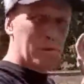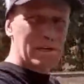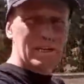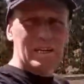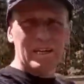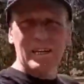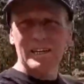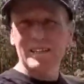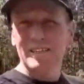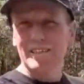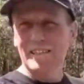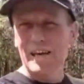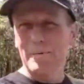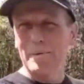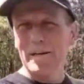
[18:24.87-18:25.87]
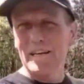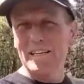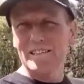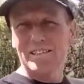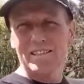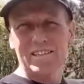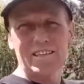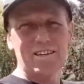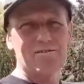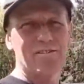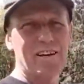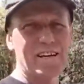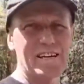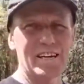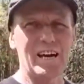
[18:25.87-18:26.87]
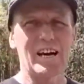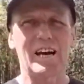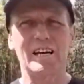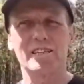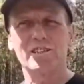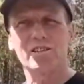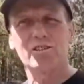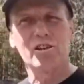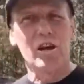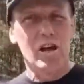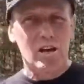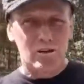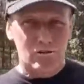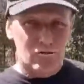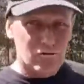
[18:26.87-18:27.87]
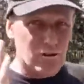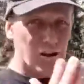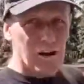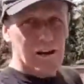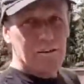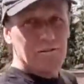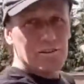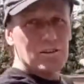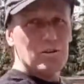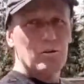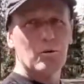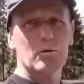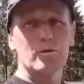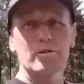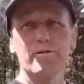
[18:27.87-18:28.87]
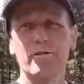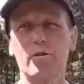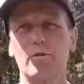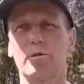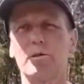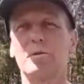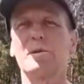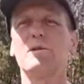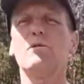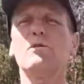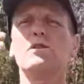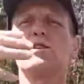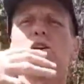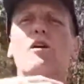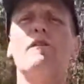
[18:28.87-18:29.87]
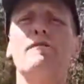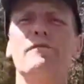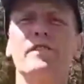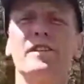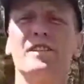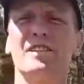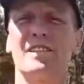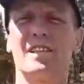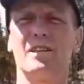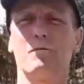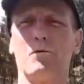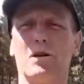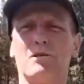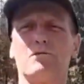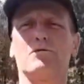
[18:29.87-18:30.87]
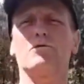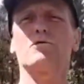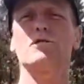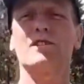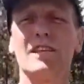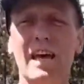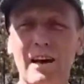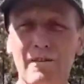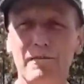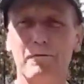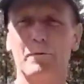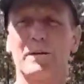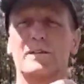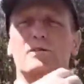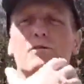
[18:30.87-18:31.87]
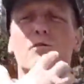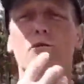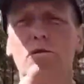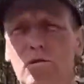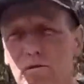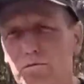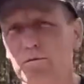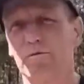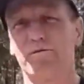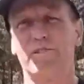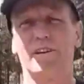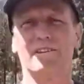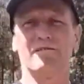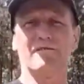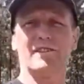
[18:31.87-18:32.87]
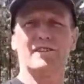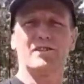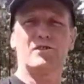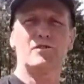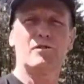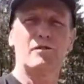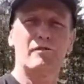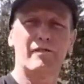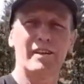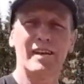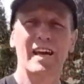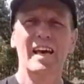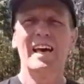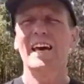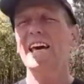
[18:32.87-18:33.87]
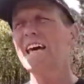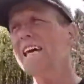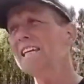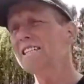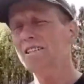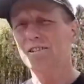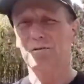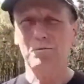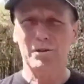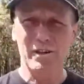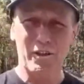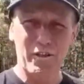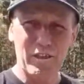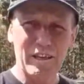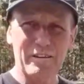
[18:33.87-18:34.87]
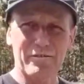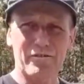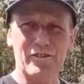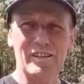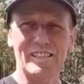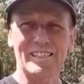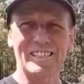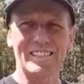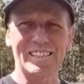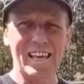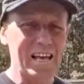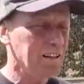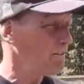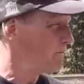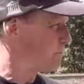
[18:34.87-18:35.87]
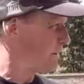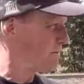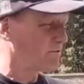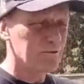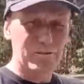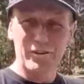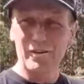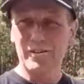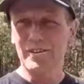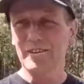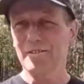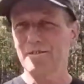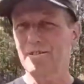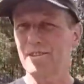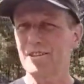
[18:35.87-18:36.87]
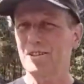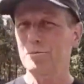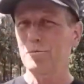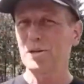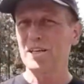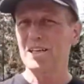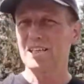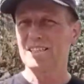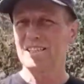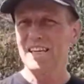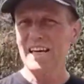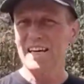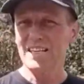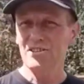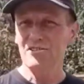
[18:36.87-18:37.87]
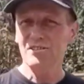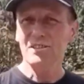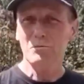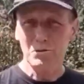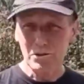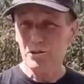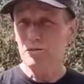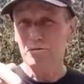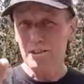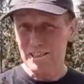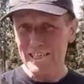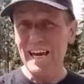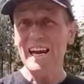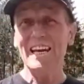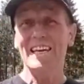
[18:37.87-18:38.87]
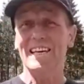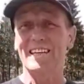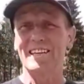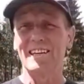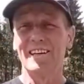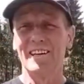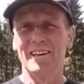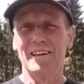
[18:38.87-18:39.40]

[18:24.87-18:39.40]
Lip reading: sprinklers coming into the arena, and just driving your horse forward with all the confidence in the world yourself, which your horse will find reassuring. It doesn't want to think for itself whether or not the sprinkler is dangerous. It wants you to tell it.